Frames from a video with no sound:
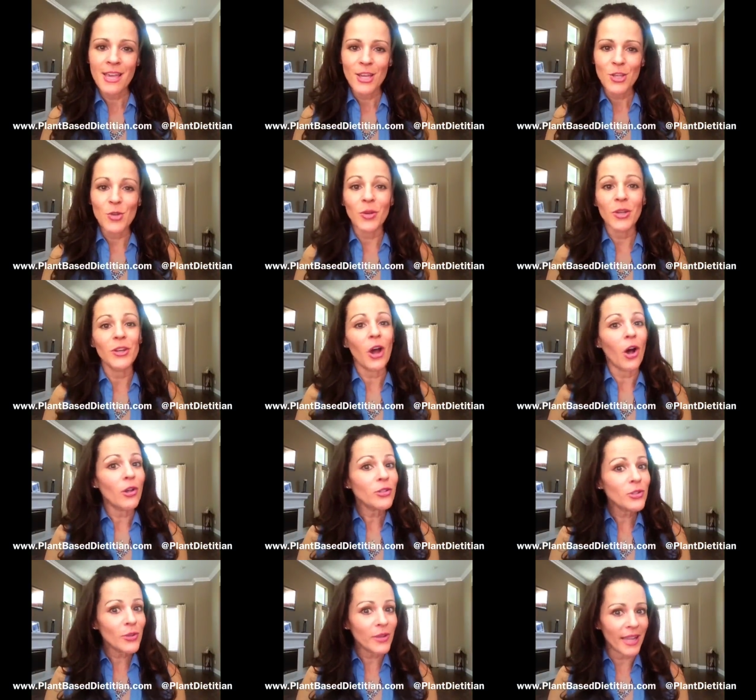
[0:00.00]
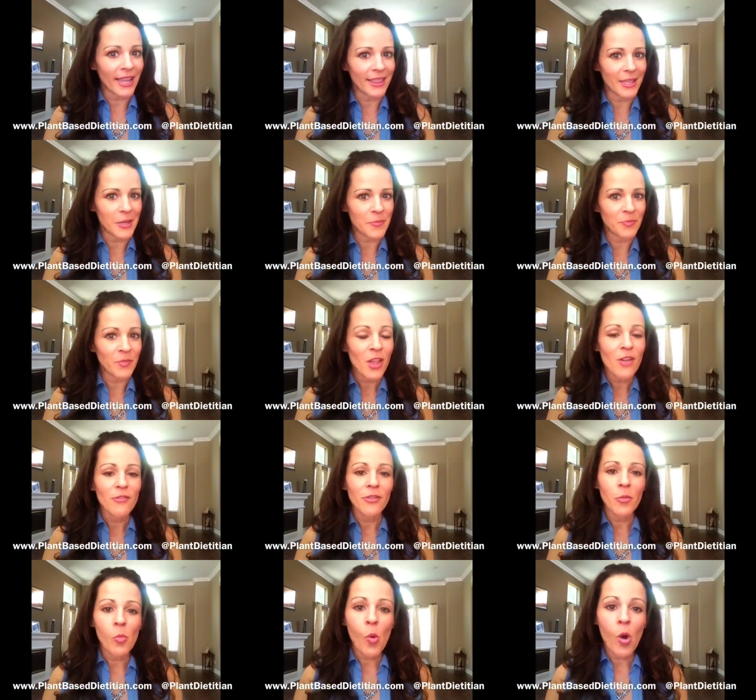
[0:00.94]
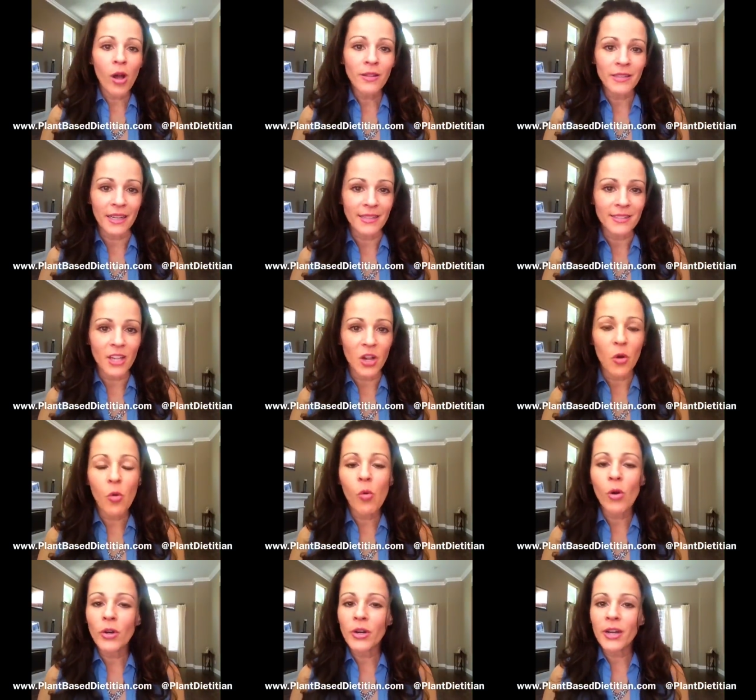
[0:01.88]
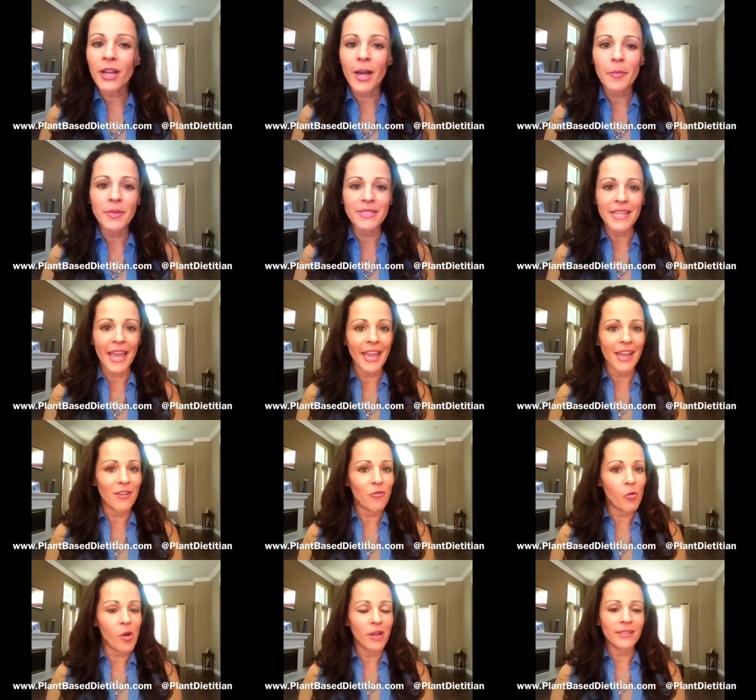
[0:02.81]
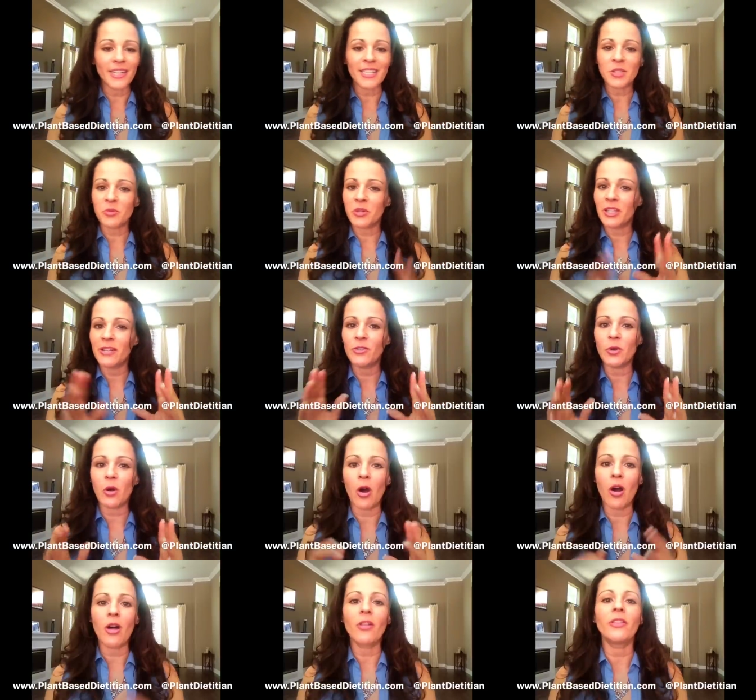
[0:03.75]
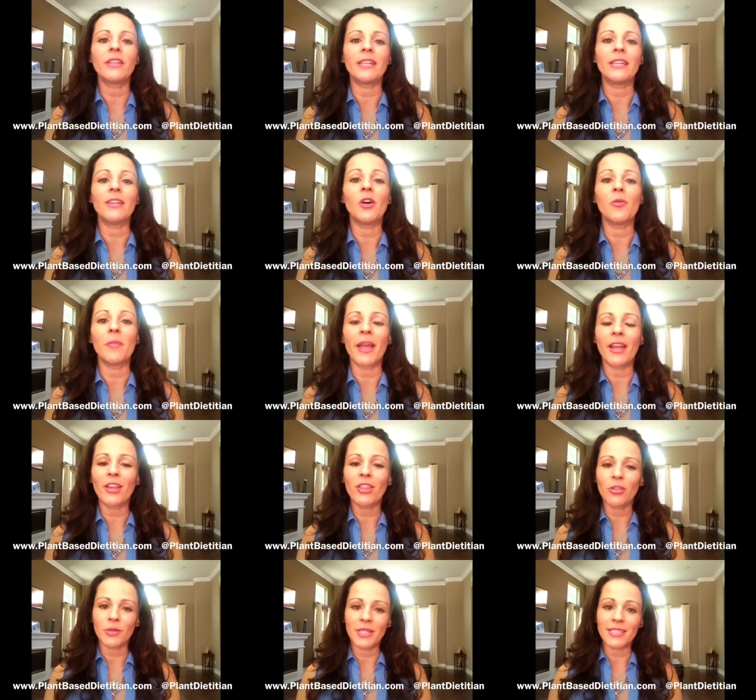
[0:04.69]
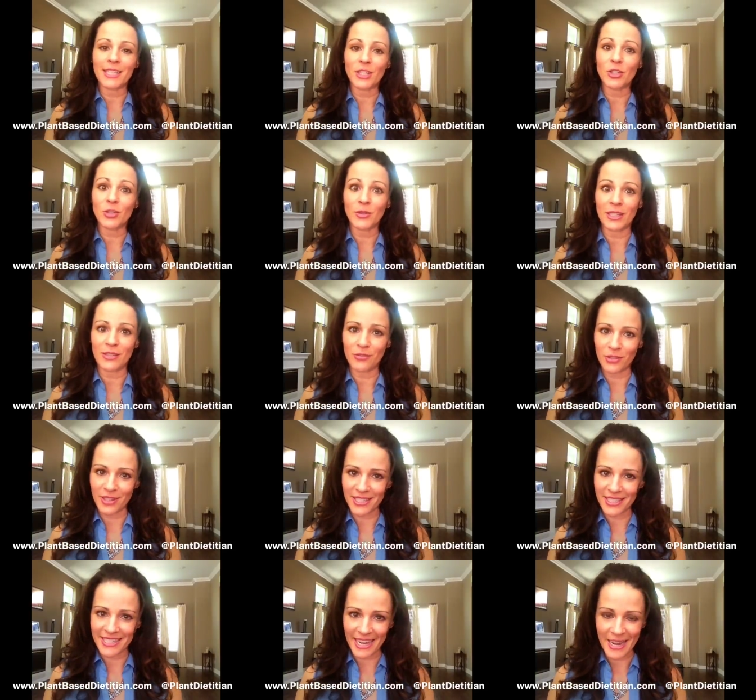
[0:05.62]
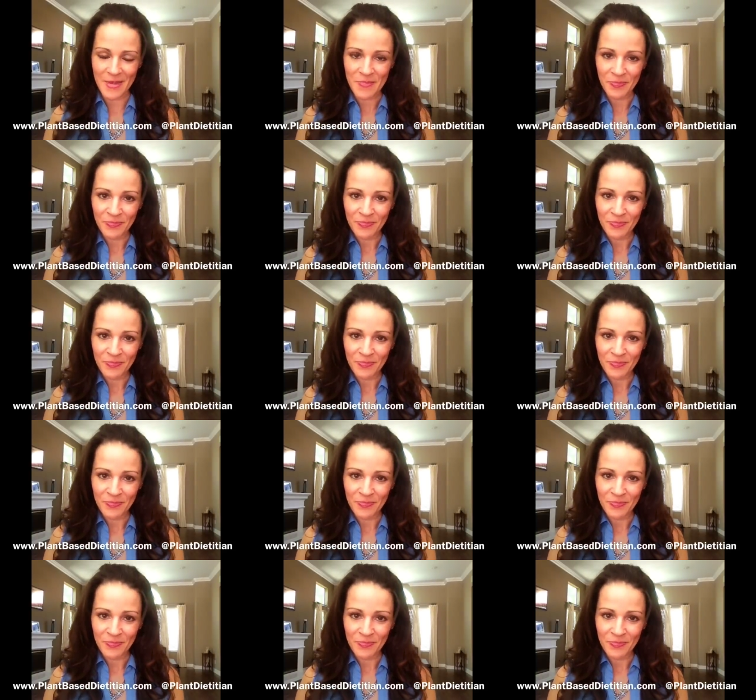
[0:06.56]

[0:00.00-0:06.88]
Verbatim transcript: You can also get them from walnuts. A quarter cup a day of walnuts will give you all the omega 3s that you need for the day.